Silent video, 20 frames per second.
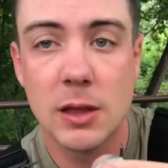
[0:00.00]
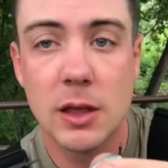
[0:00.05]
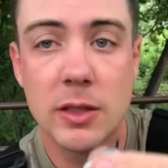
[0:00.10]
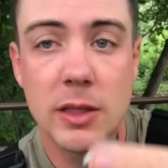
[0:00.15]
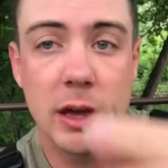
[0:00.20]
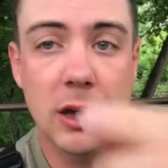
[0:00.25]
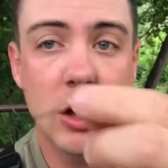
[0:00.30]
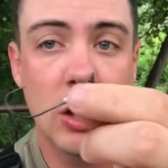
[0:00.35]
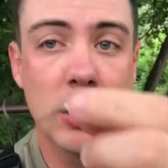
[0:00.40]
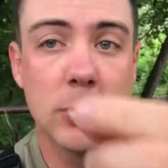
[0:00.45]

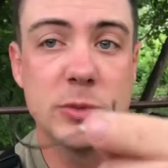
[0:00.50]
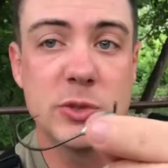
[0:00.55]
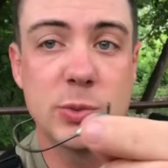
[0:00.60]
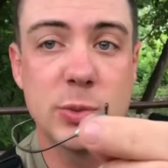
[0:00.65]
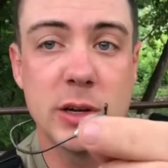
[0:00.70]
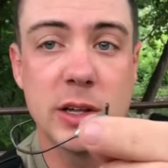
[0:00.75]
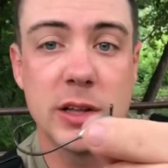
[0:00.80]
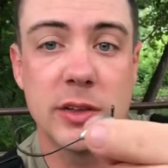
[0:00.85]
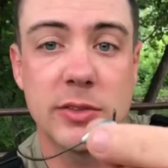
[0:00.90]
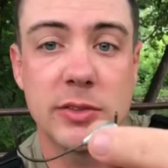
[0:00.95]
that comes
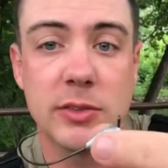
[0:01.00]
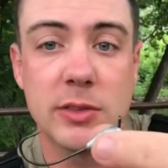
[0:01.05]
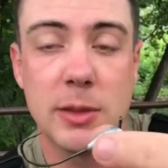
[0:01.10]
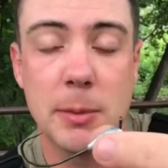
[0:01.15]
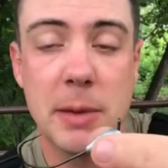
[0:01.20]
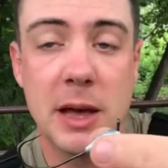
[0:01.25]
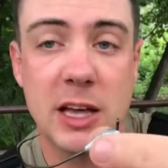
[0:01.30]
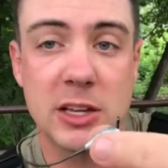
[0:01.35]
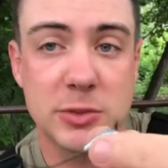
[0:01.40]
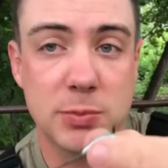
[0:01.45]
with the
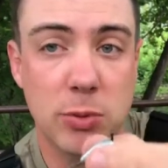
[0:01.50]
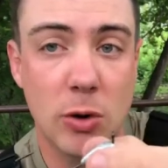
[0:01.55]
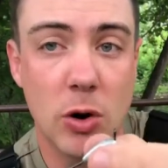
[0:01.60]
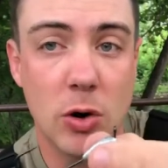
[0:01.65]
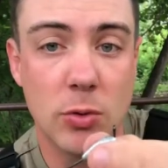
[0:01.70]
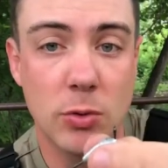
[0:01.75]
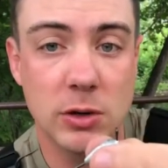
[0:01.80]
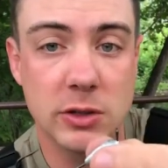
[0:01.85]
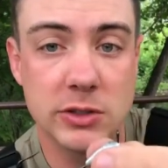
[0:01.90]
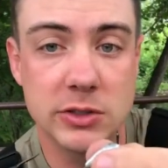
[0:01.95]
Bass Pro
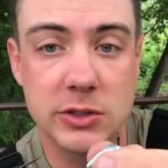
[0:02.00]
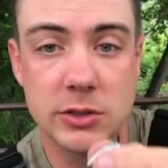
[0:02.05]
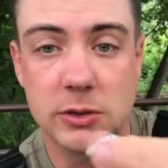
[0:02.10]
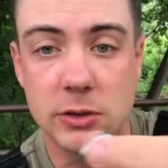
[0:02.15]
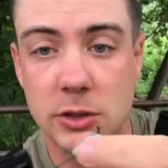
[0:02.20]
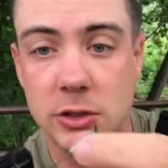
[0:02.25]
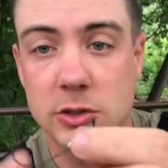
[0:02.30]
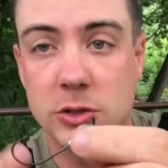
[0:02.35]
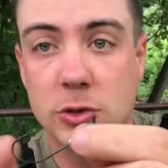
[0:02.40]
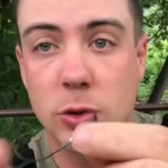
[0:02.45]
ones,
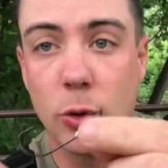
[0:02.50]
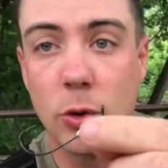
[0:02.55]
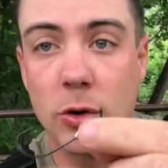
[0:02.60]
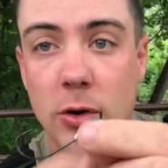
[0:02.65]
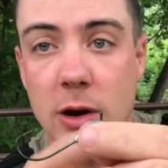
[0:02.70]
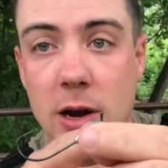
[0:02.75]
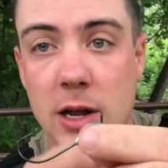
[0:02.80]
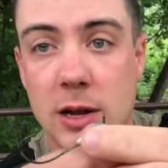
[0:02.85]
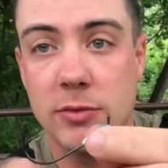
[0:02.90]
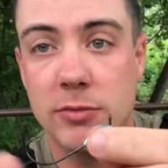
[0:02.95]
the tour
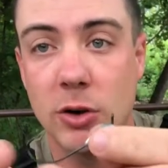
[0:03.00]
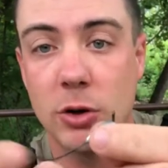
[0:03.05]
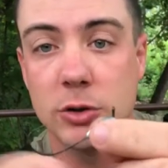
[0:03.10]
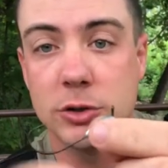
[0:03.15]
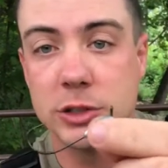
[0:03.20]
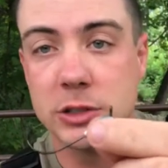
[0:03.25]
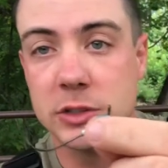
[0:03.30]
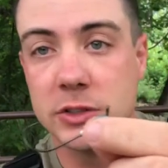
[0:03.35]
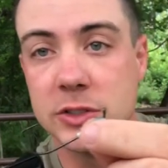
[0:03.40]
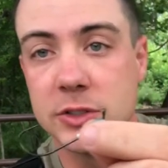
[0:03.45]
grade
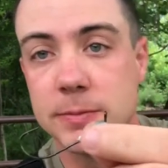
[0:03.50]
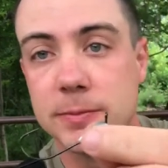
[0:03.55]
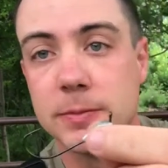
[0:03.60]
versions.